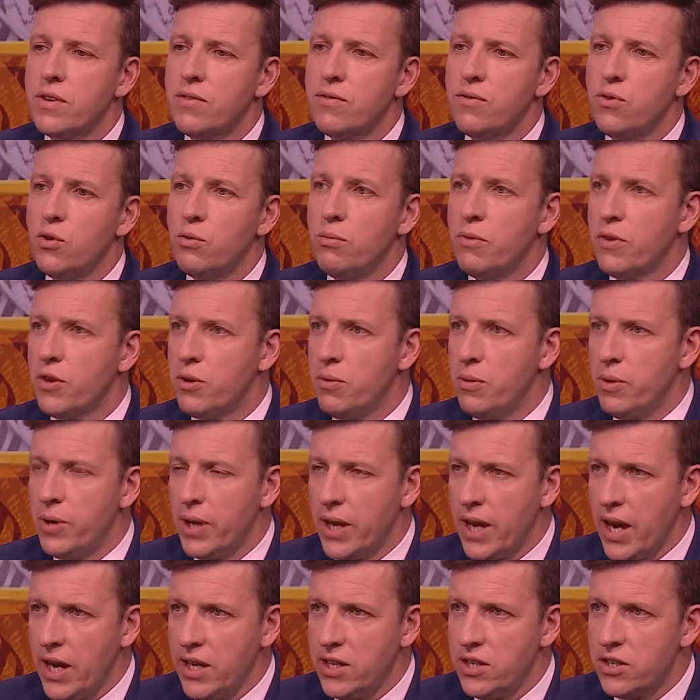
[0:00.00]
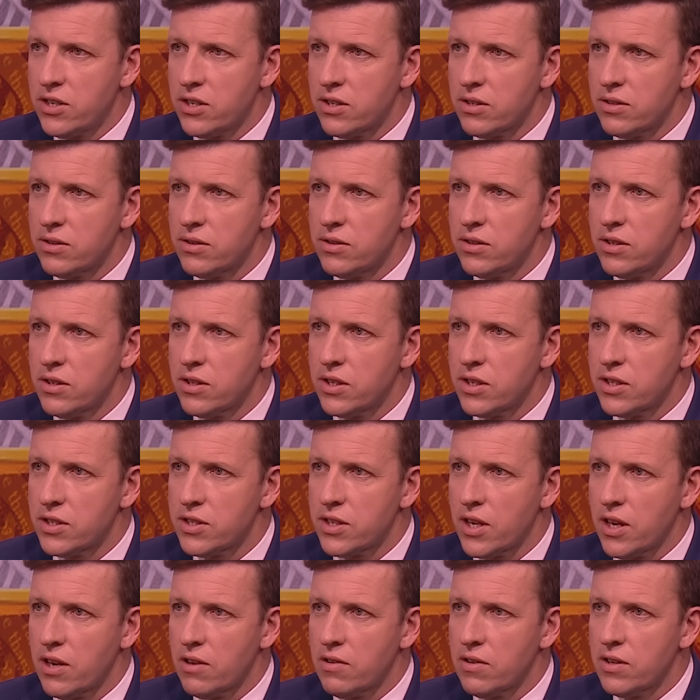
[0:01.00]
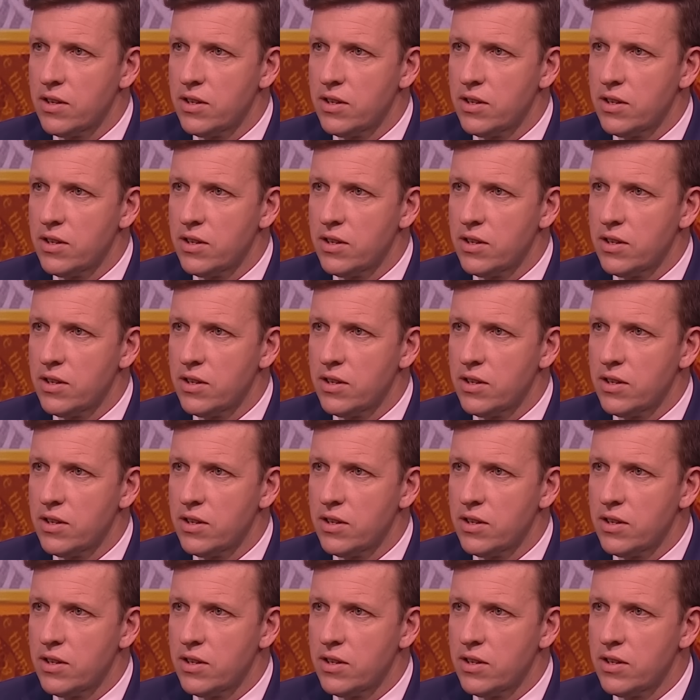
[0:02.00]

form of communication, do you think, Sarah?